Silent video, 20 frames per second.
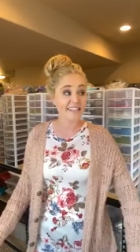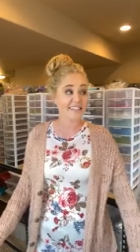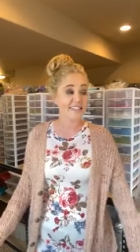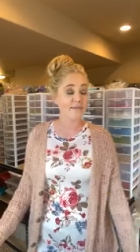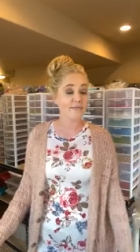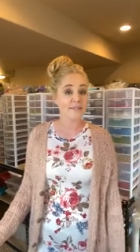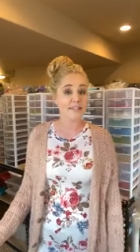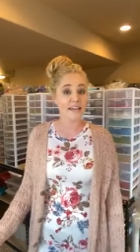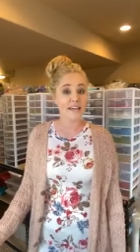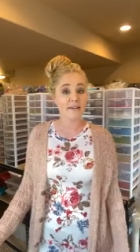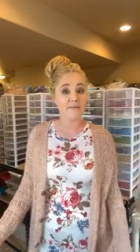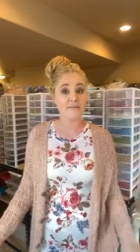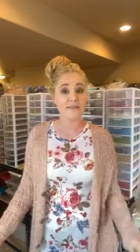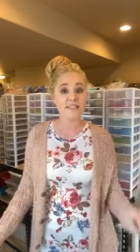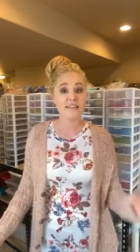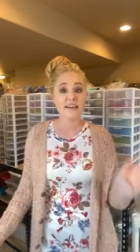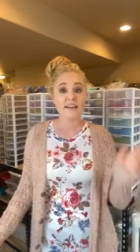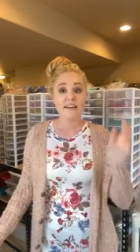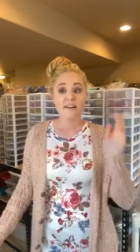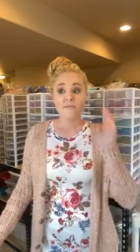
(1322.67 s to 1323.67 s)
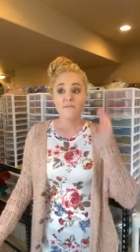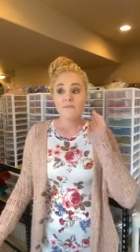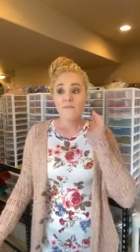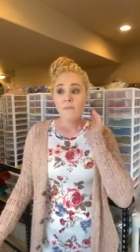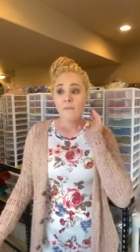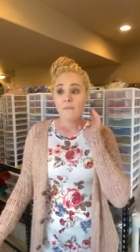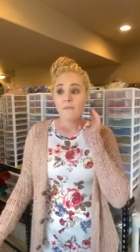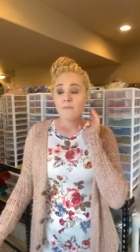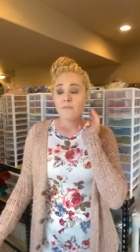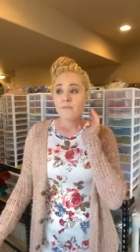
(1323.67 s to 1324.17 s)
sometimes
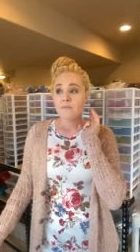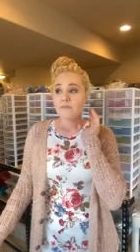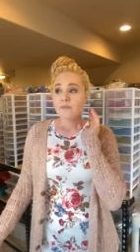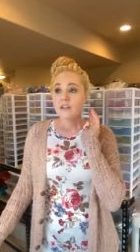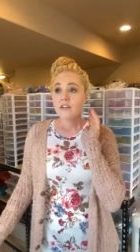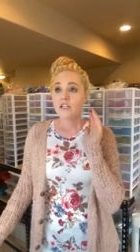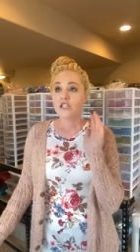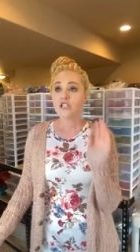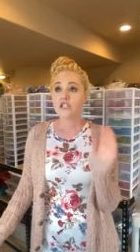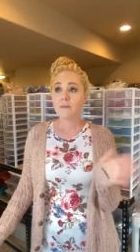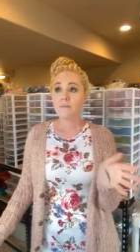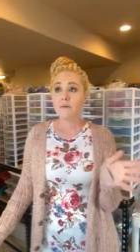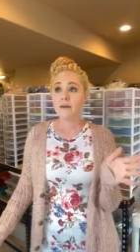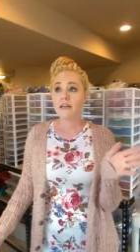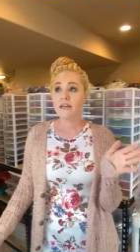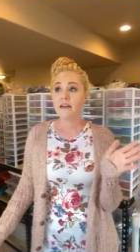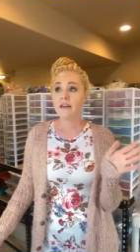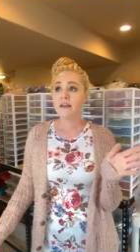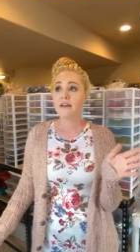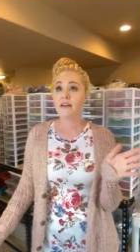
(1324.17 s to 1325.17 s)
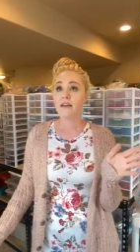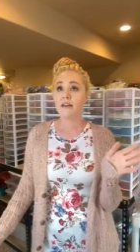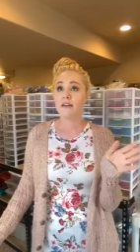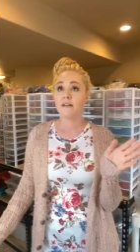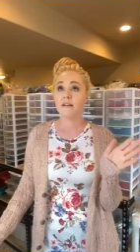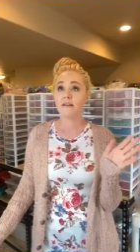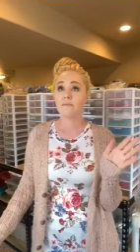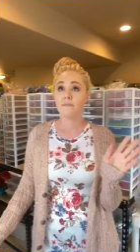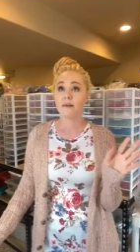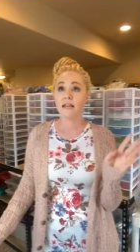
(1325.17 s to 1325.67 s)
shipping
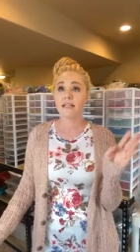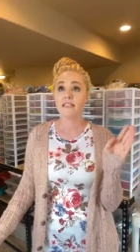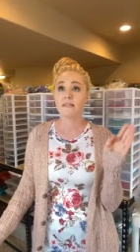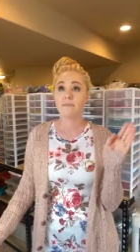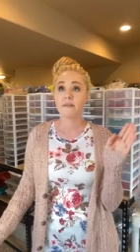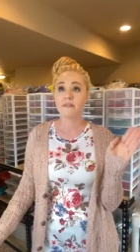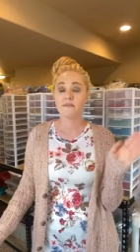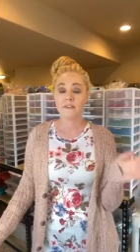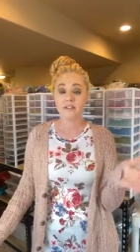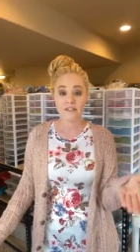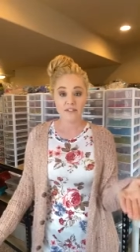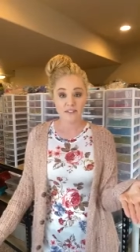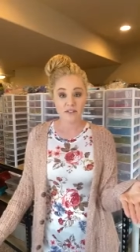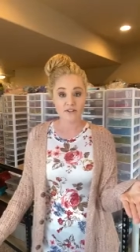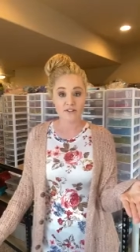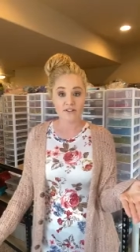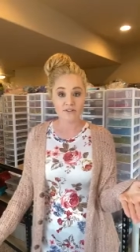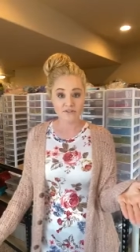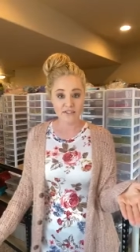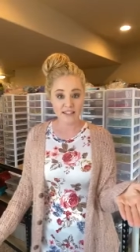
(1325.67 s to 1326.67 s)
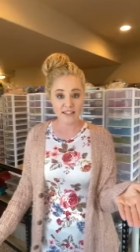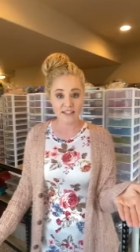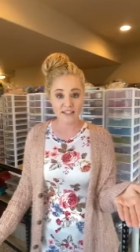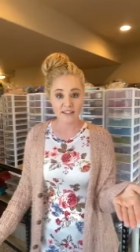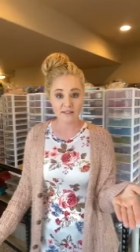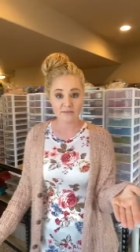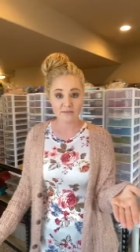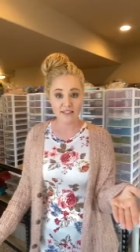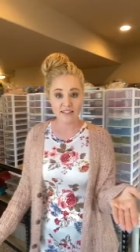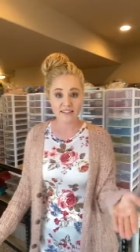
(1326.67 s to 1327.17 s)
makes me feel so
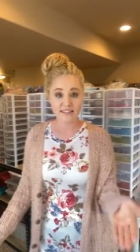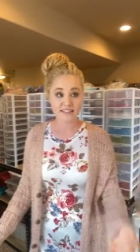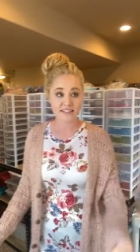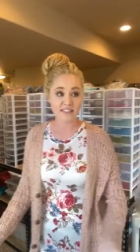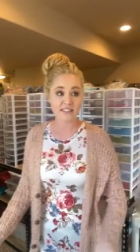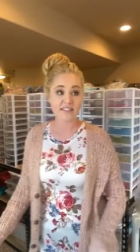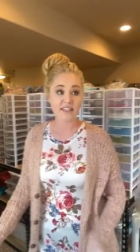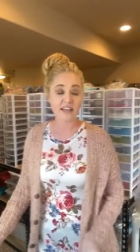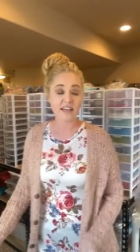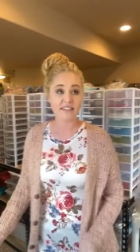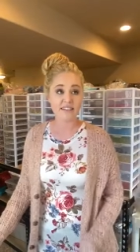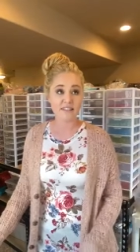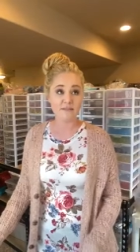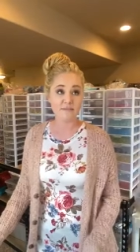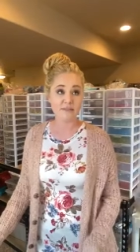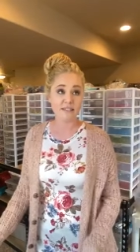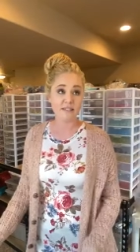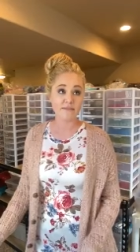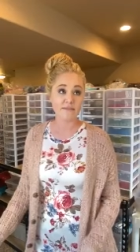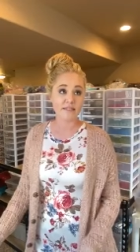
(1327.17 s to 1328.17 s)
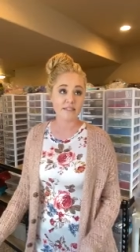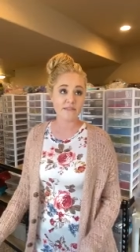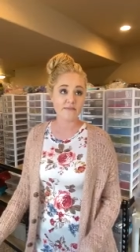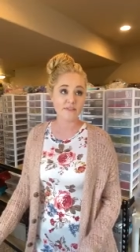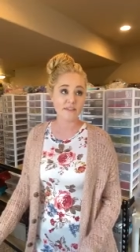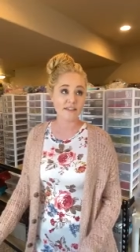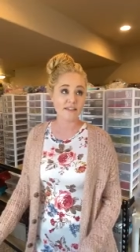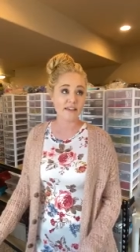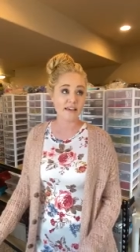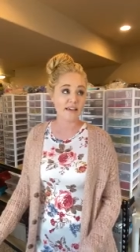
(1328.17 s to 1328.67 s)
defeated because it, sometimes I
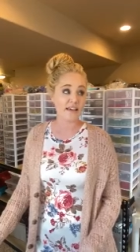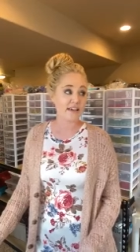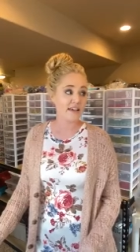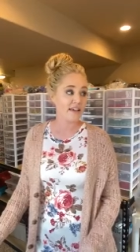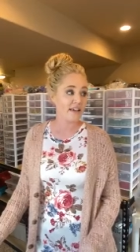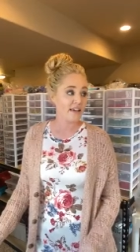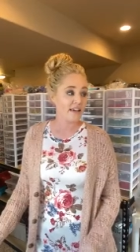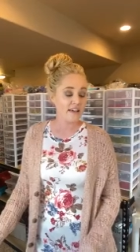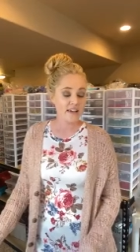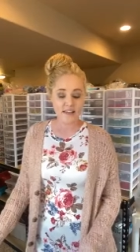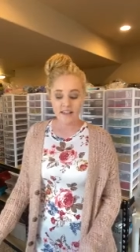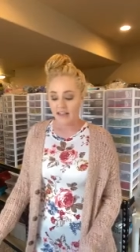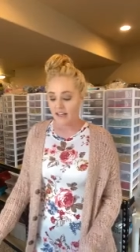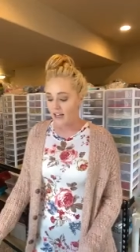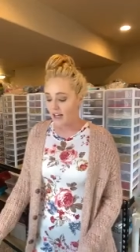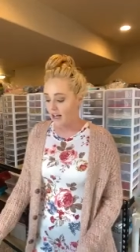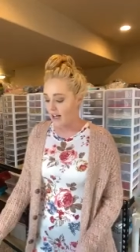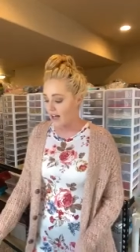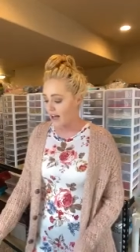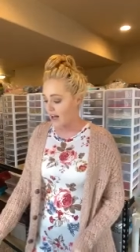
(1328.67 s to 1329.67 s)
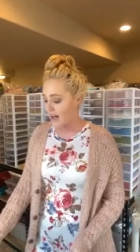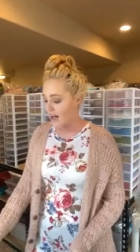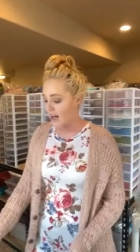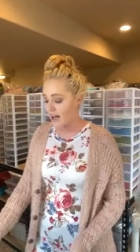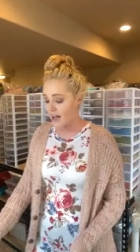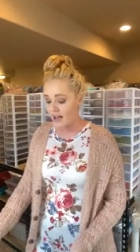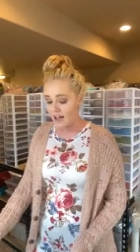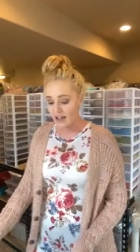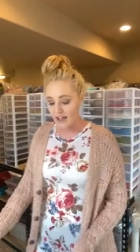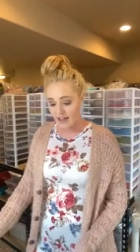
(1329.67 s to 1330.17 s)
feel like
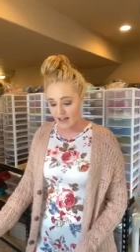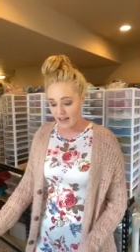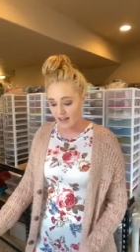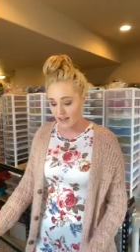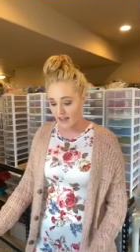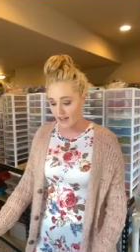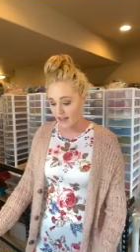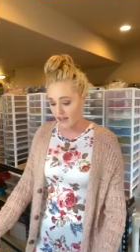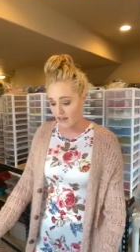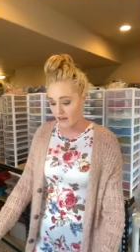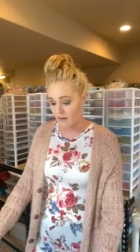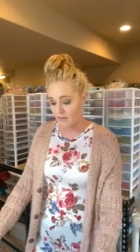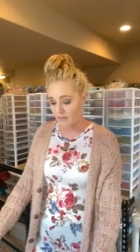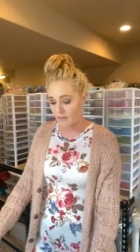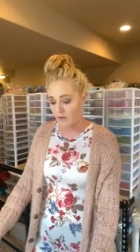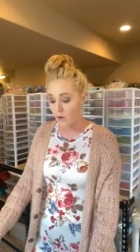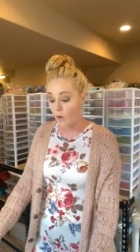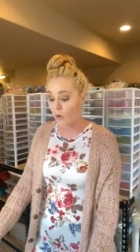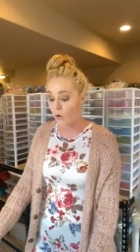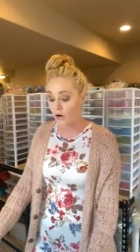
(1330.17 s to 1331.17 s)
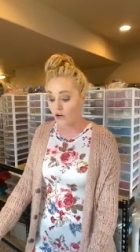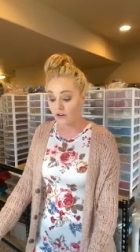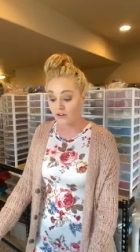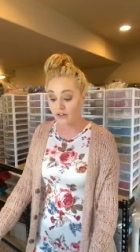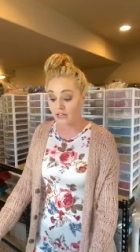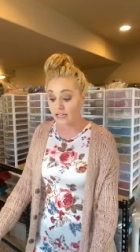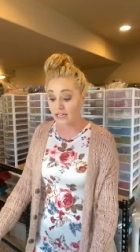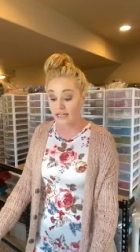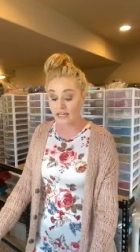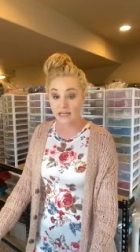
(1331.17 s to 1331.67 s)
I am
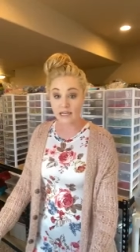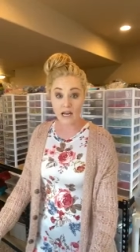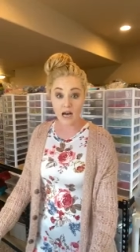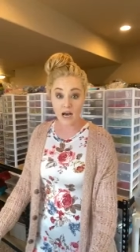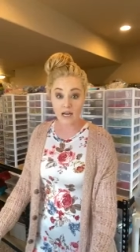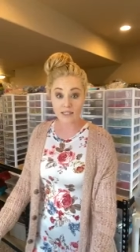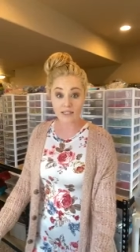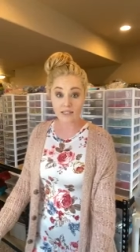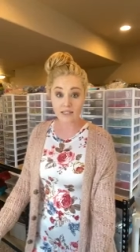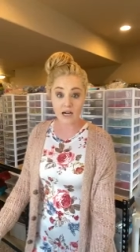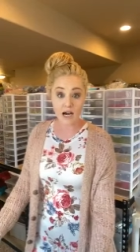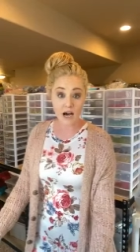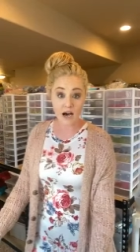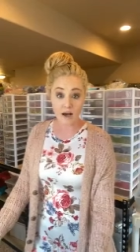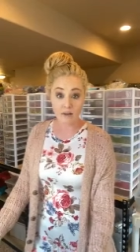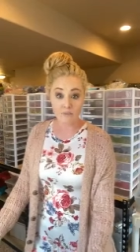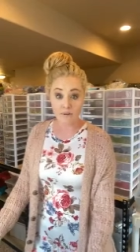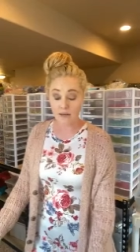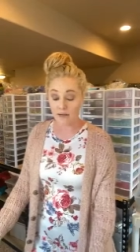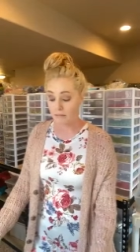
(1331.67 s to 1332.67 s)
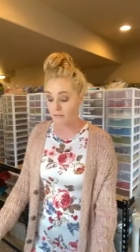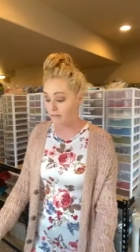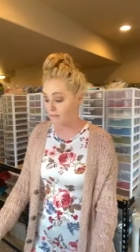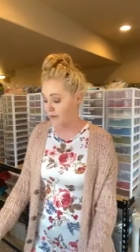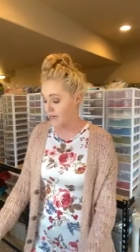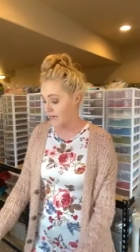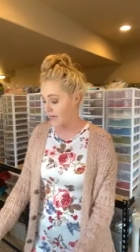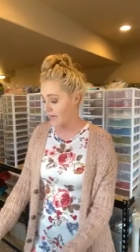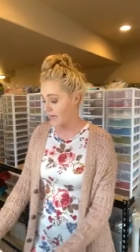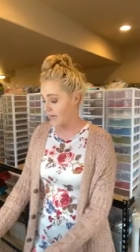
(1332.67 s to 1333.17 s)
ordering nonstop.
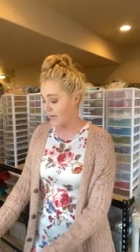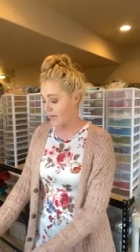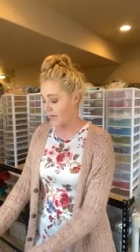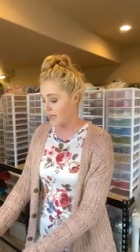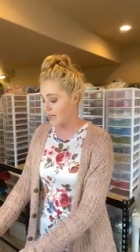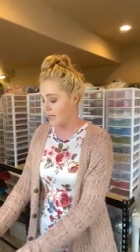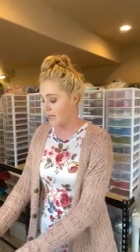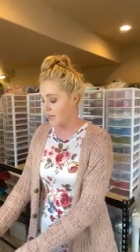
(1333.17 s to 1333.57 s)
My